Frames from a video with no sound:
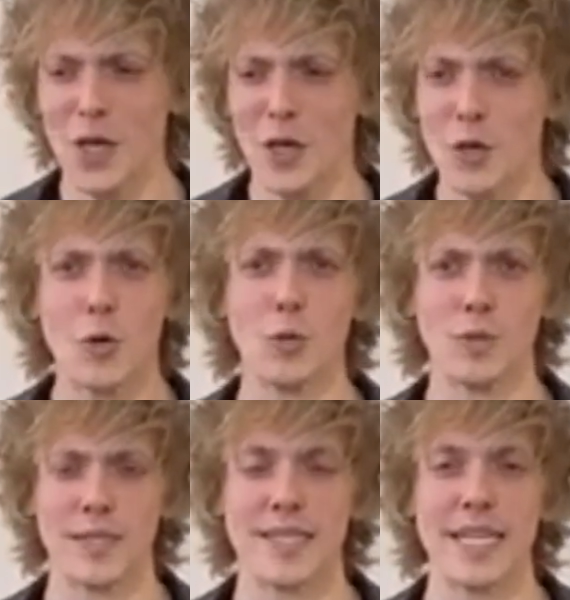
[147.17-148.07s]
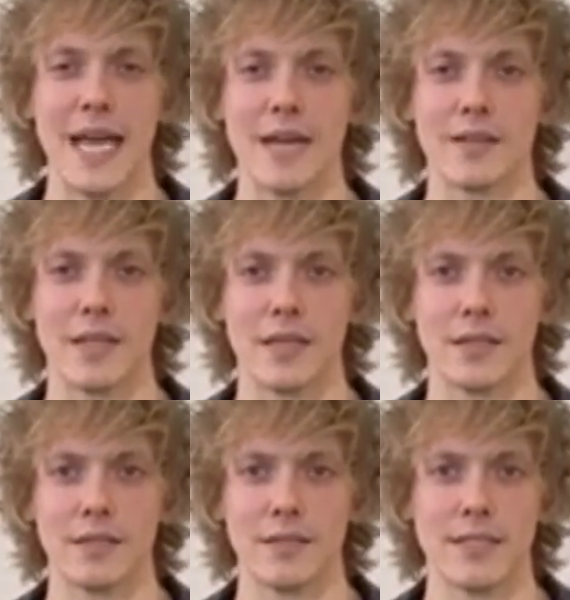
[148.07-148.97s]
cool to see how
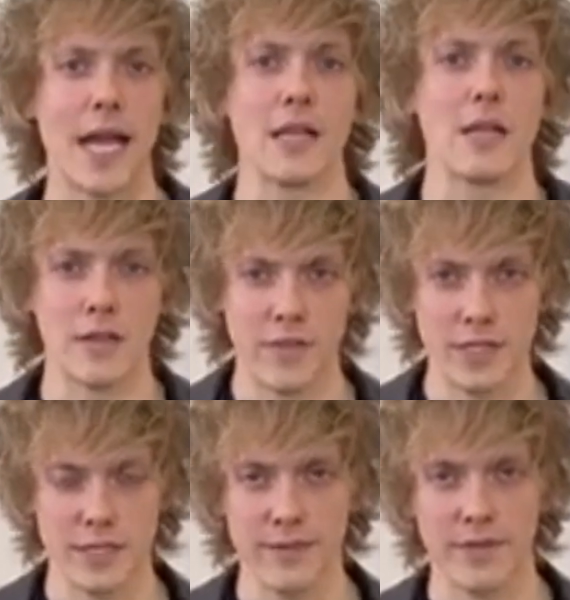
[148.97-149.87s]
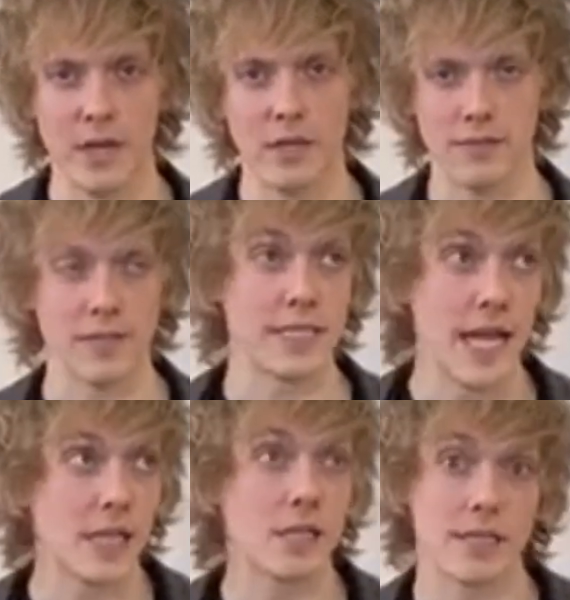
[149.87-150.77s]
the dialogue eventually evolved. The
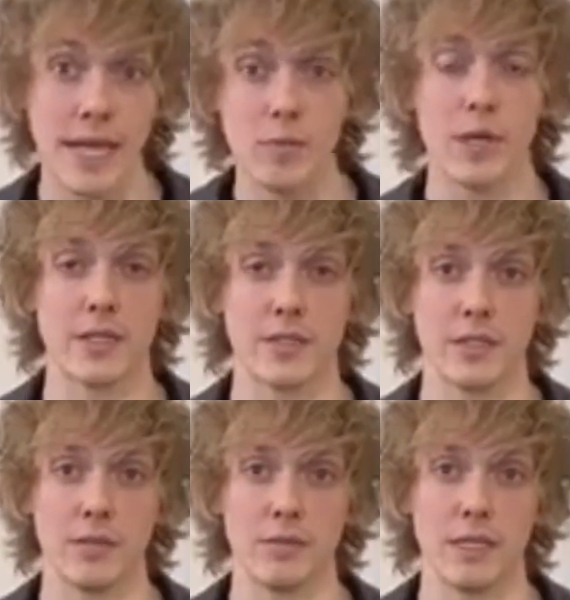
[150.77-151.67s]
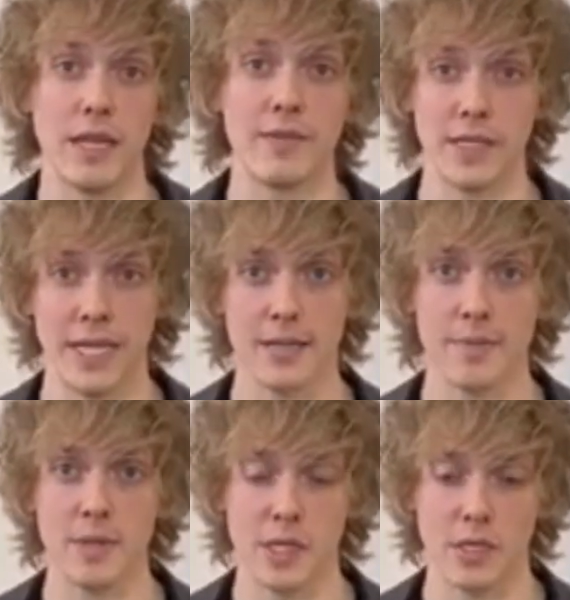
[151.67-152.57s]
dialogue then went to the Neverland
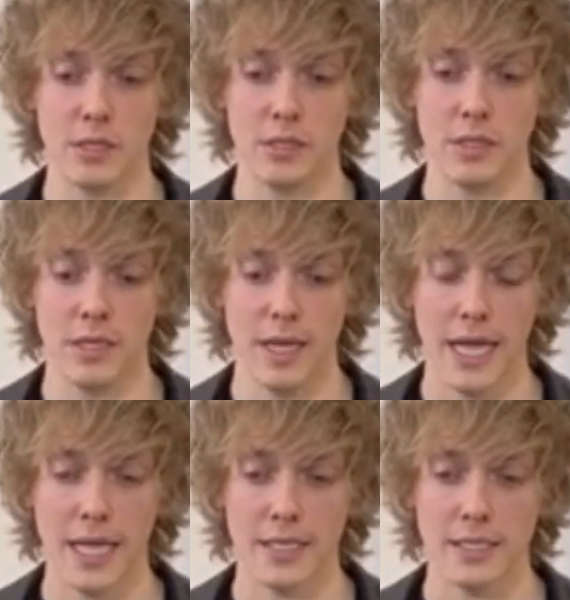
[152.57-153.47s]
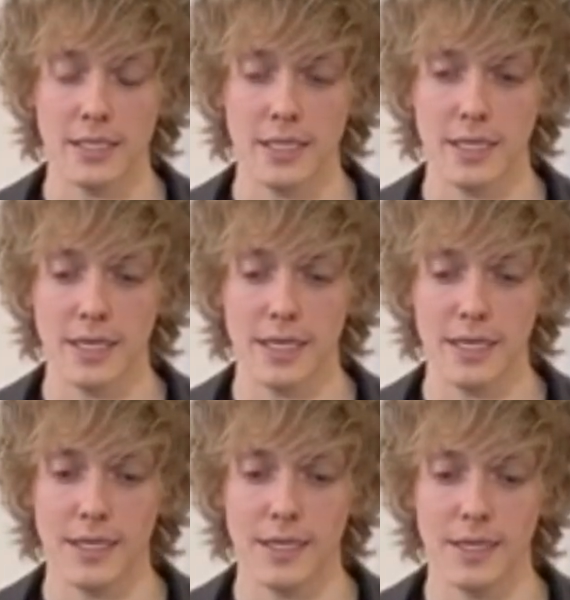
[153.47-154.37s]
musical, and
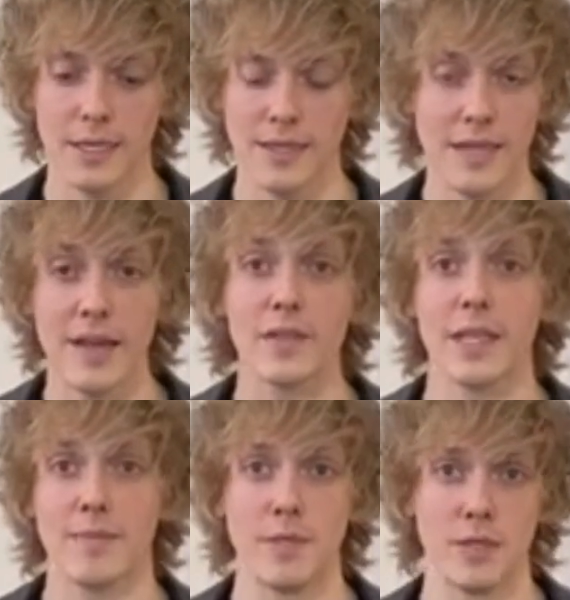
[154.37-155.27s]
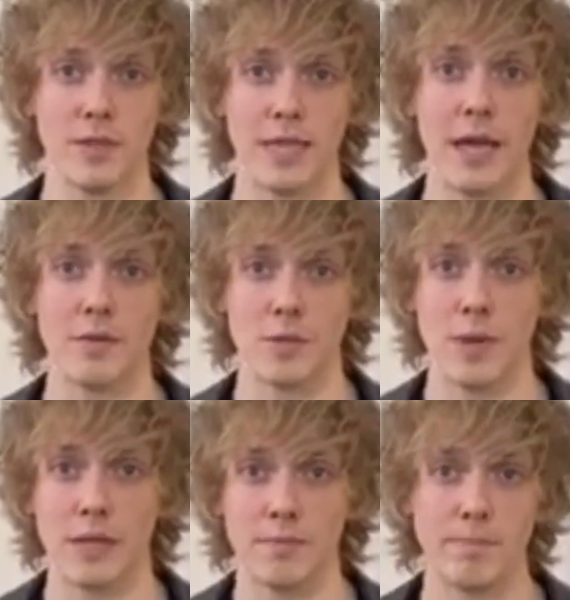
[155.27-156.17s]
in the Neverland musical, that was
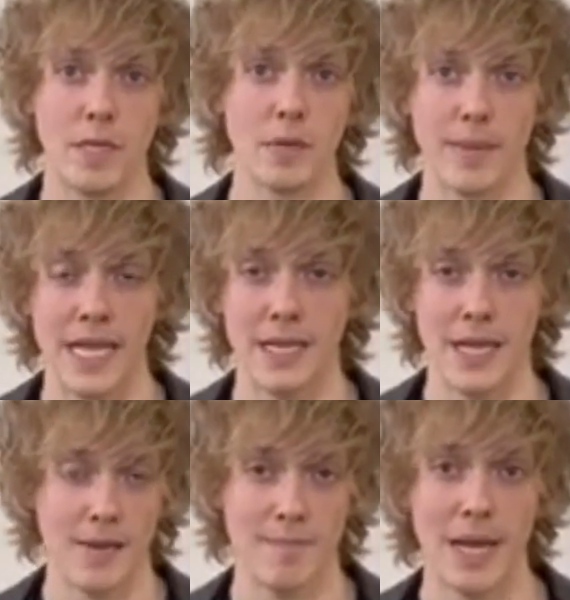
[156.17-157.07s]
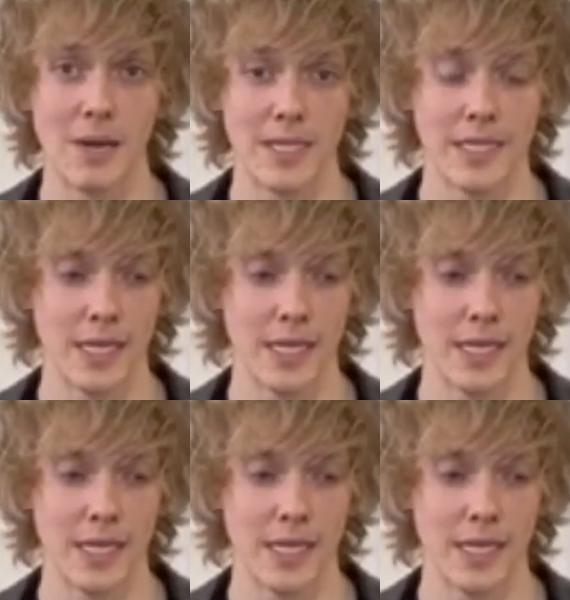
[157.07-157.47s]
when Peter Pan and Mary,